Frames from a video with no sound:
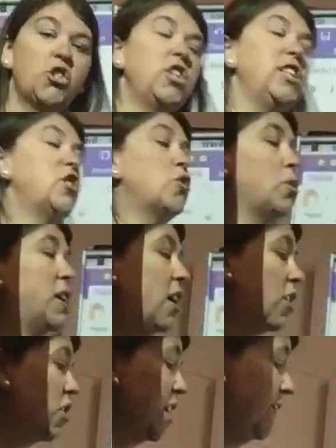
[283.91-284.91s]
She is
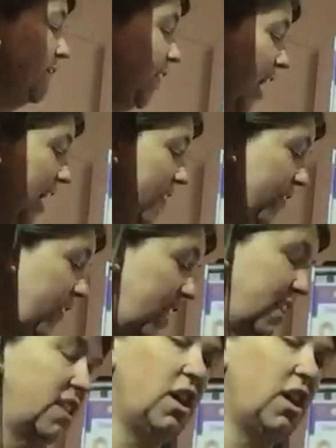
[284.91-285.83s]
305 feet